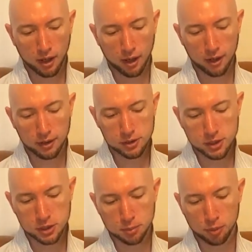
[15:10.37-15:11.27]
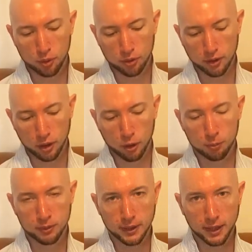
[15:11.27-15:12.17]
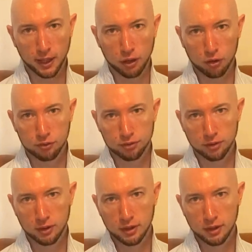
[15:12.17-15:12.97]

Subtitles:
to support the club that they love,